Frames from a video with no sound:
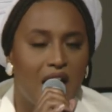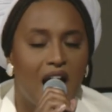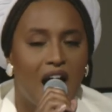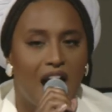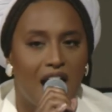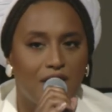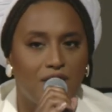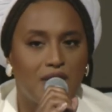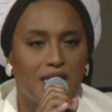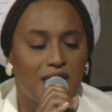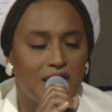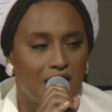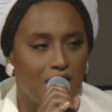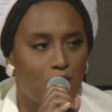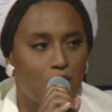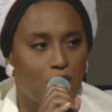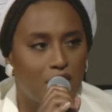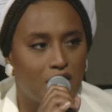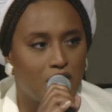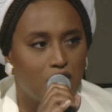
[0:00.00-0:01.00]
I've seen
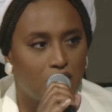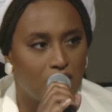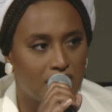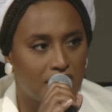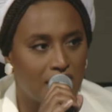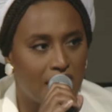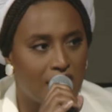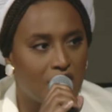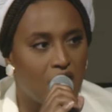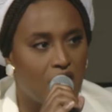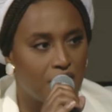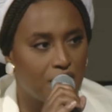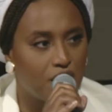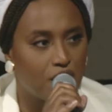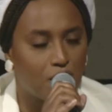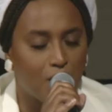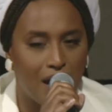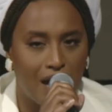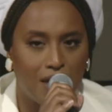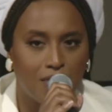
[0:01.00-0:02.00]
what it looks like on the
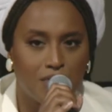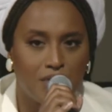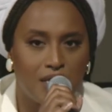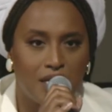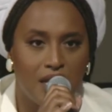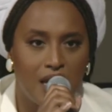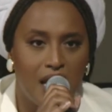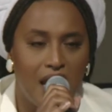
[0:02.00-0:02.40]
ground,